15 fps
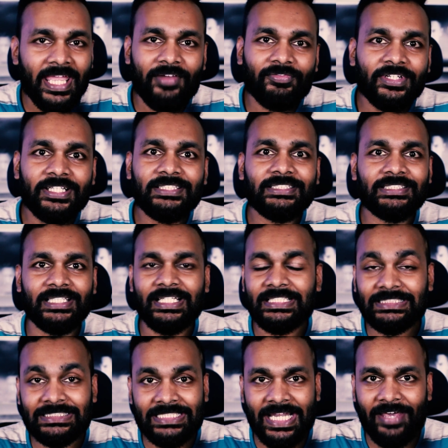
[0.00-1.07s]
the evidence
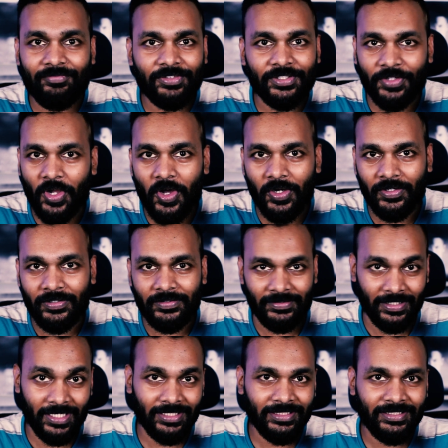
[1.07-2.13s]
is never wrong,
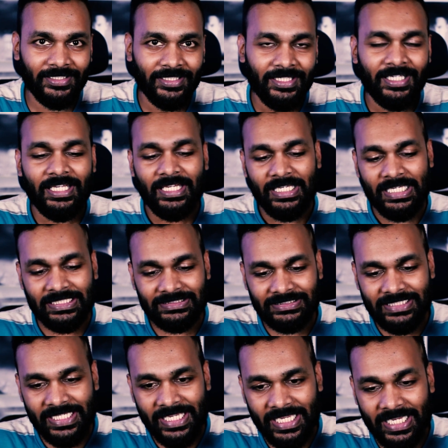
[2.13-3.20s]
right?
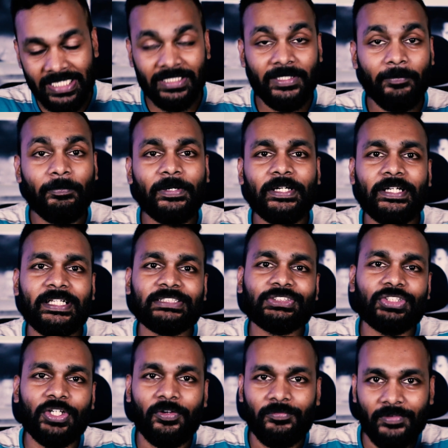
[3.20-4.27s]
It's the
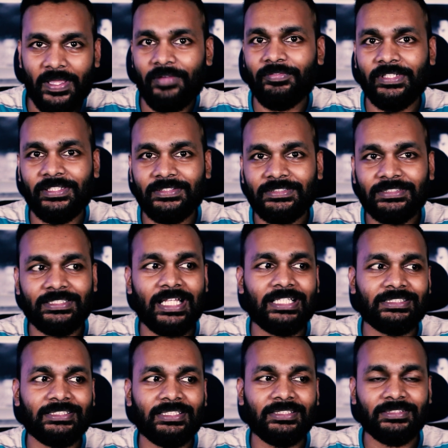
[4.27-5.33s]
interpretation of evidence
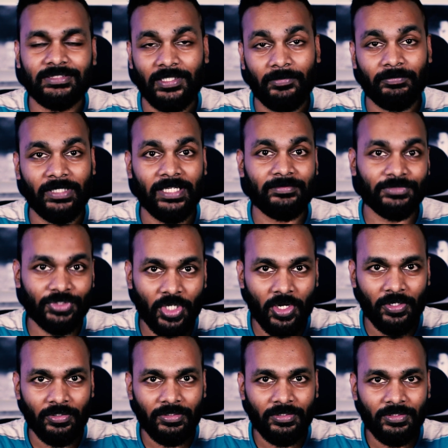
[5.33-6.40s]
that's sometimes
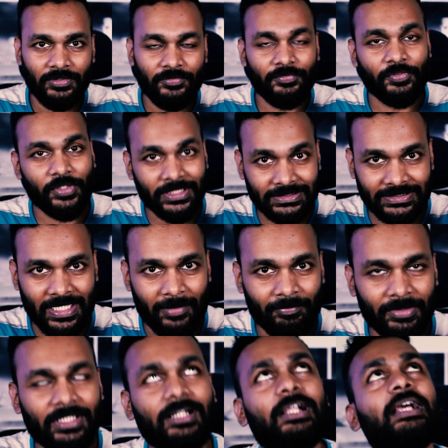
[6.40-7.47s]
wrong. For
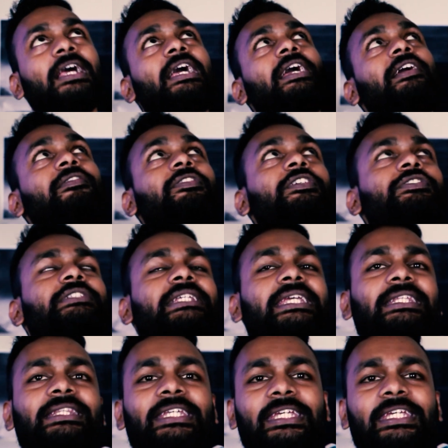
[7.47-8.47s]
example, if you see